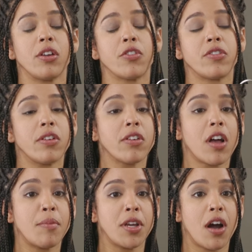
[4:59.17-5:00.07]
You're still
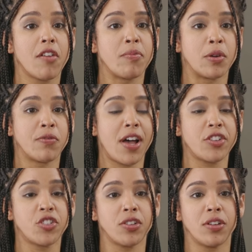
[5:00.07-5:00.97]
coming off
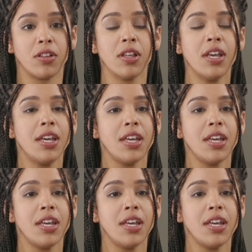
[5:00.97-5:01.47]
professional,